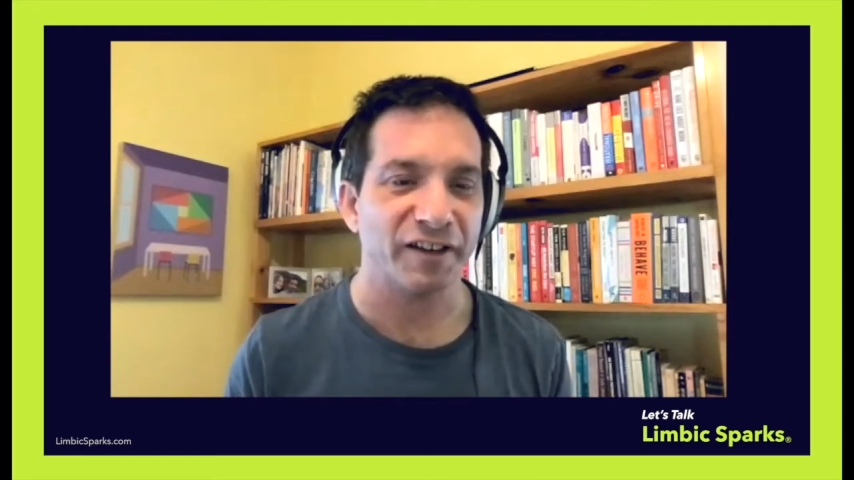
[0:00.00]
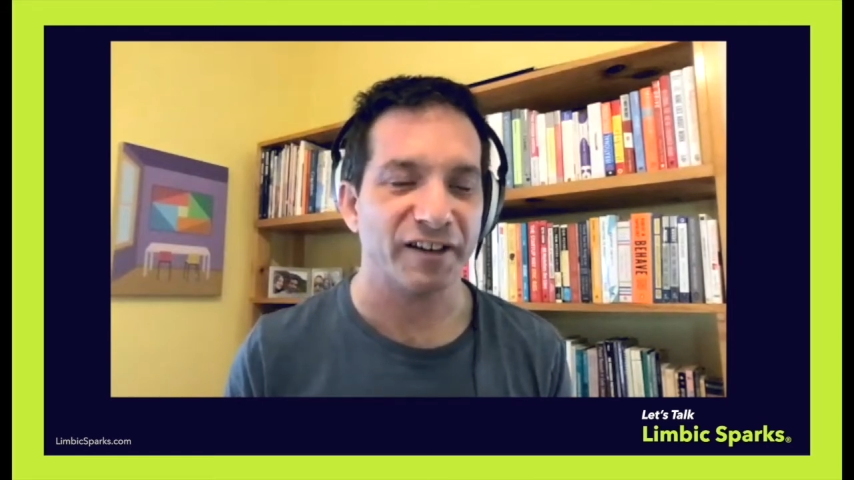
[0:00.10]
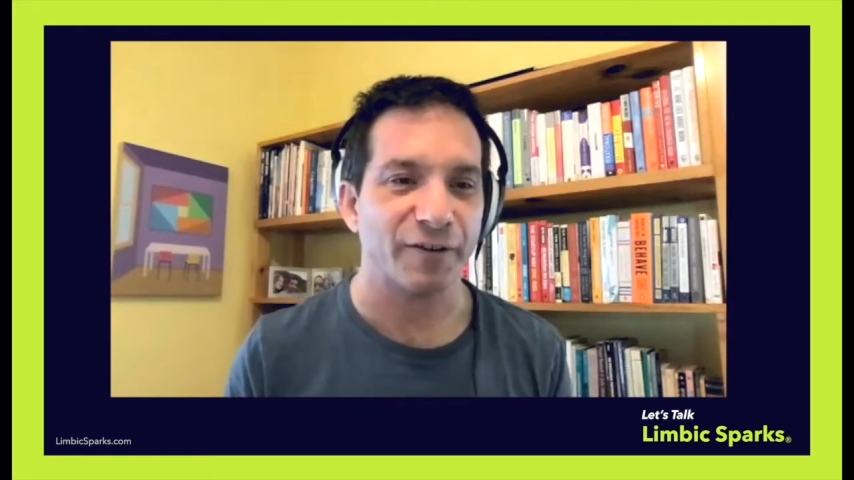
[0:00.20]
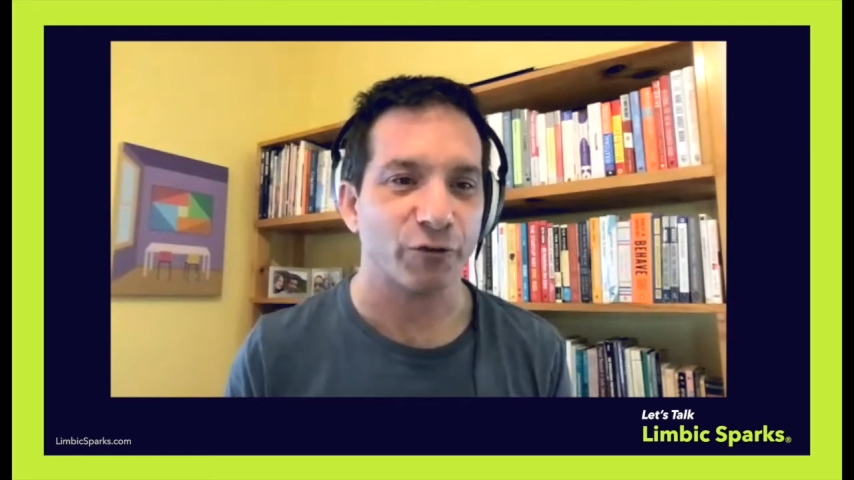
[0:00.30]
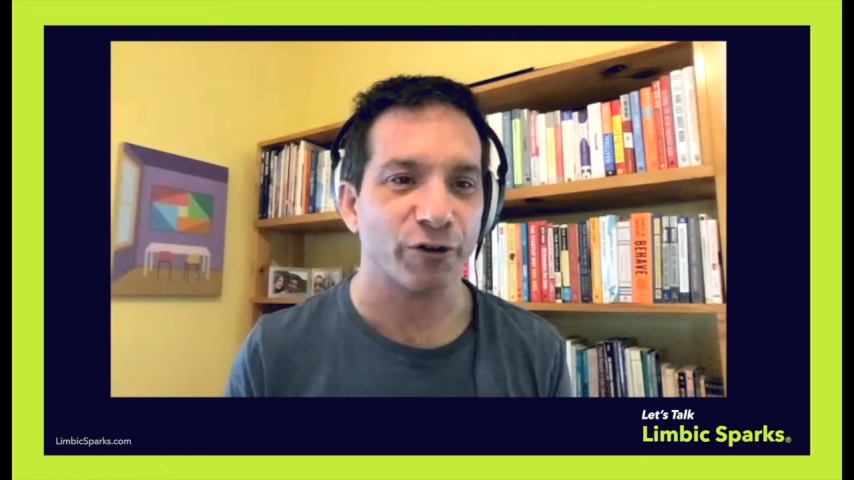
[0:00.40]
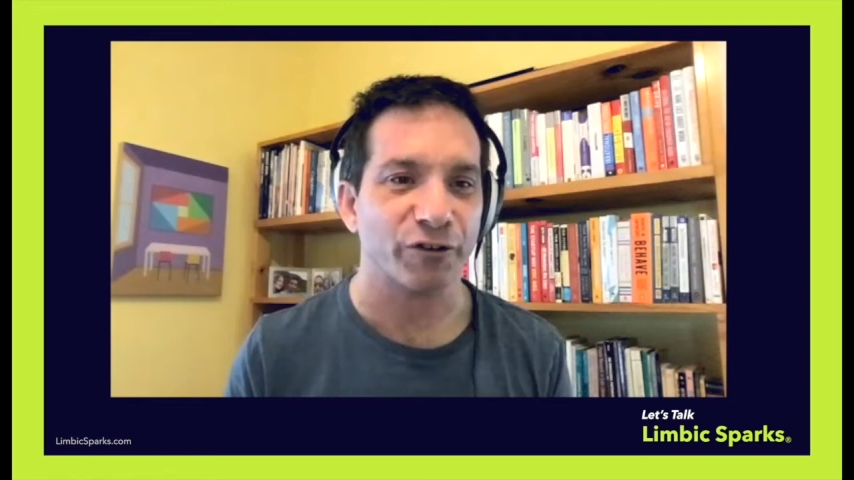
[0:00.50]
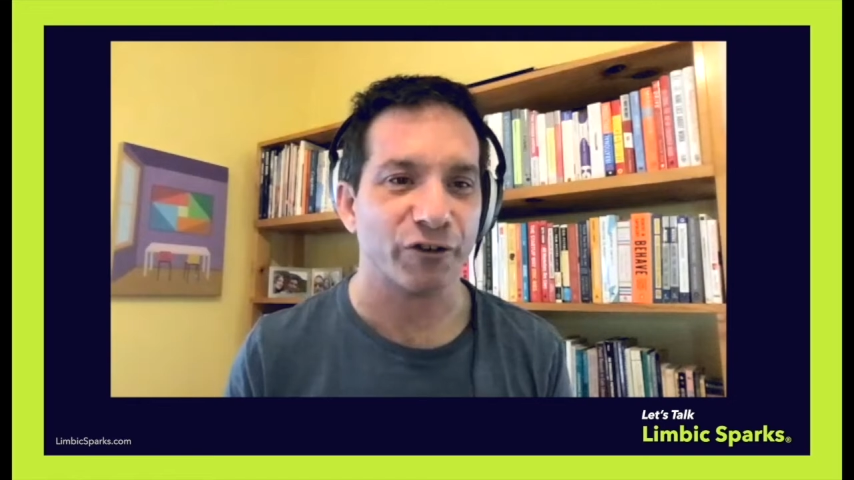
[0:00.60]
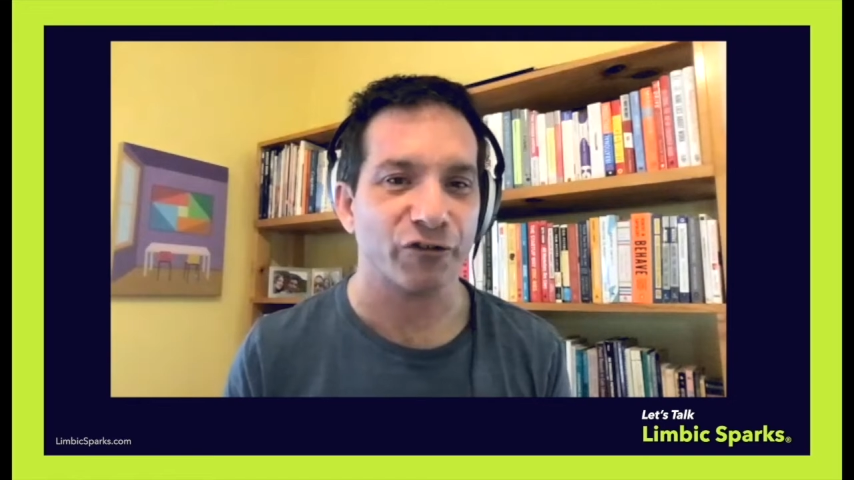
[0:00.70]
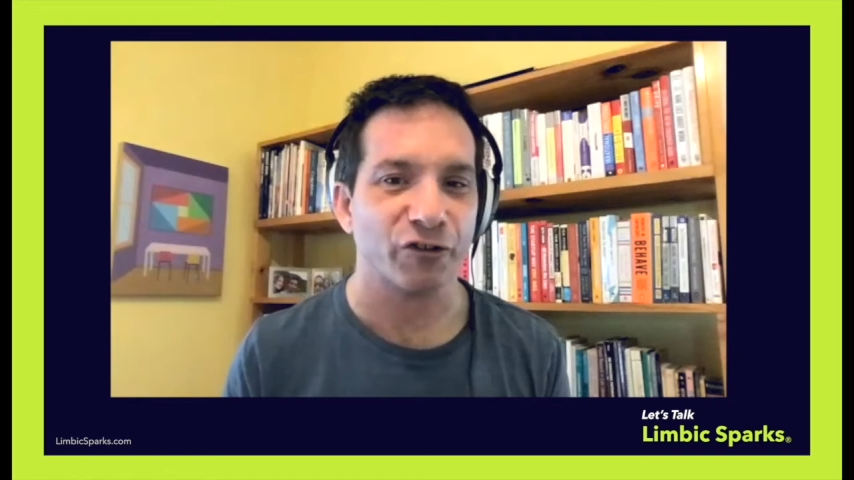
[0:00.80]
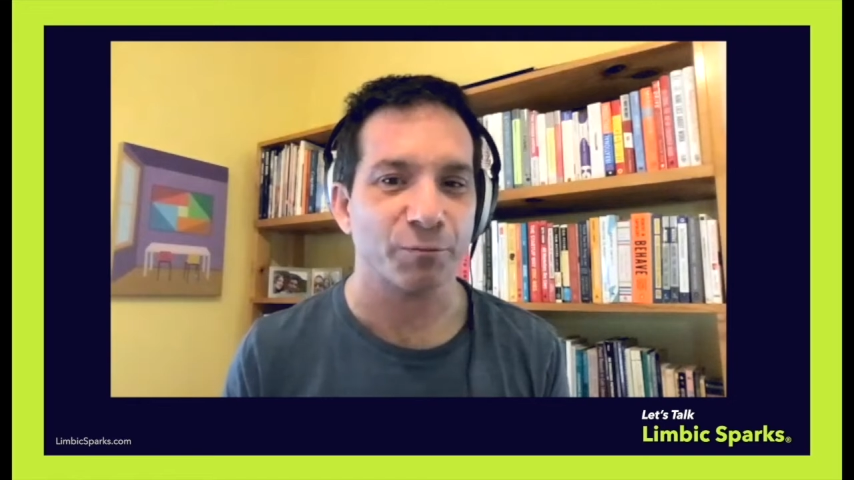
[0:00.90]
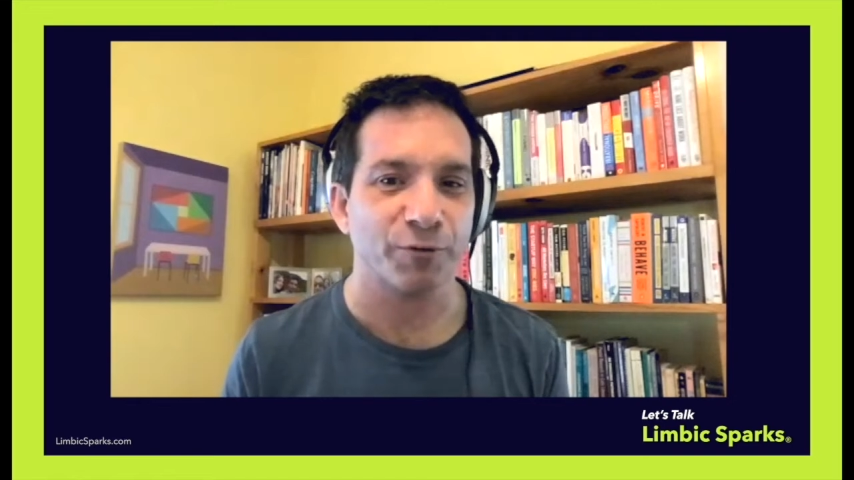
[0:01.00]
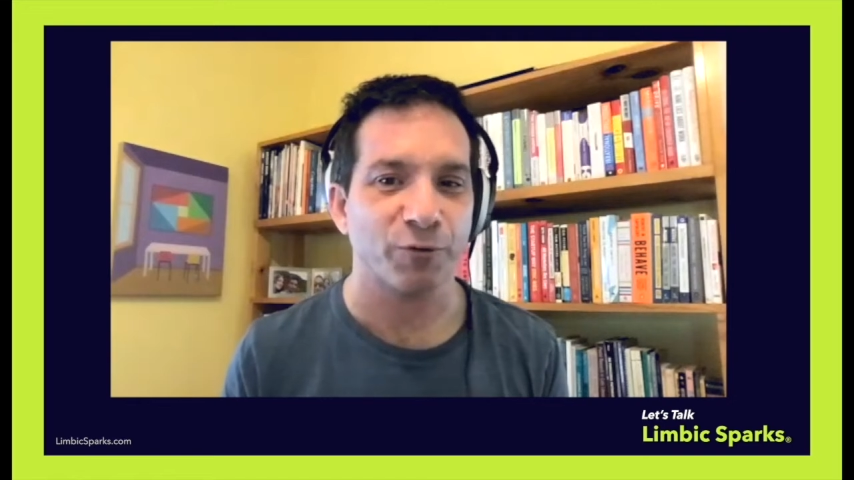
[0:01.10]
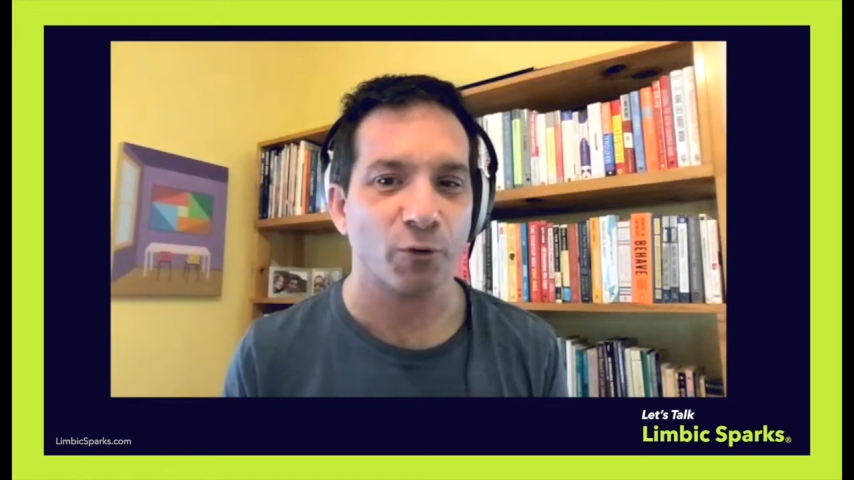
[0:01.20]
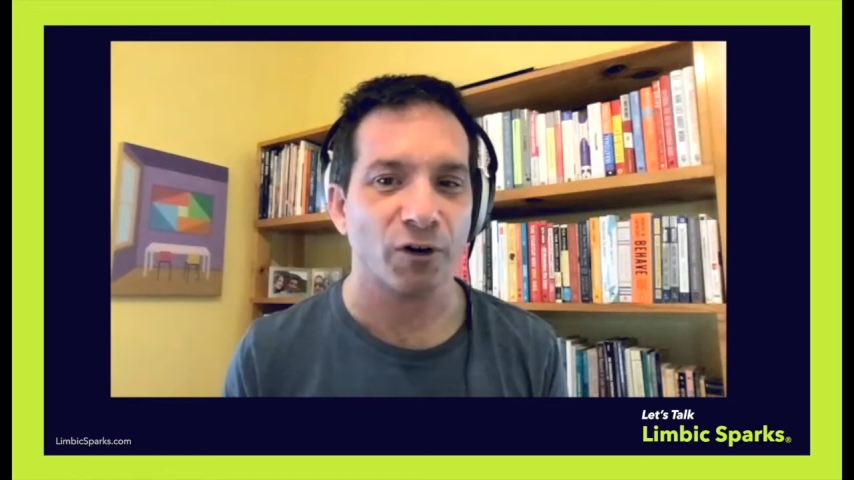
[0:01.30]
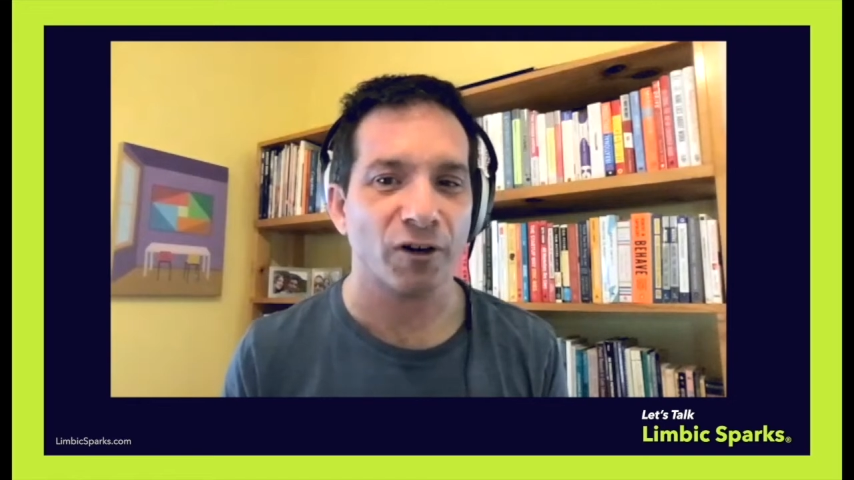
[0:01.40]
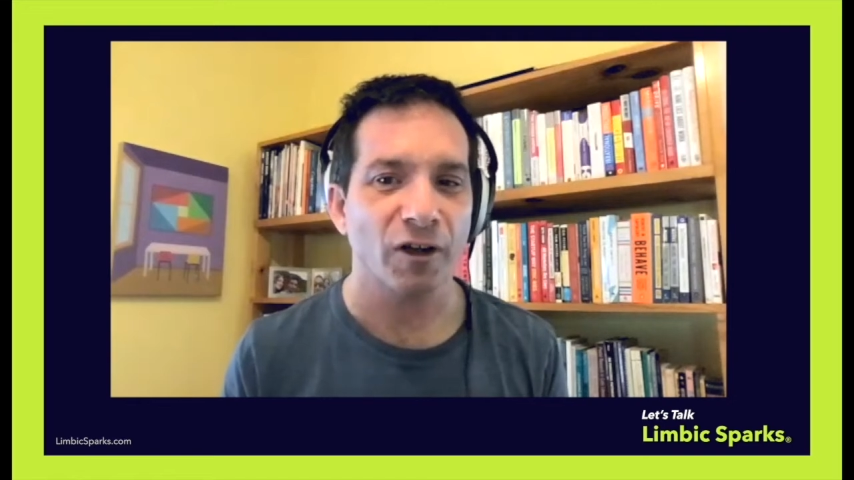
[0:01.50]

never existed before.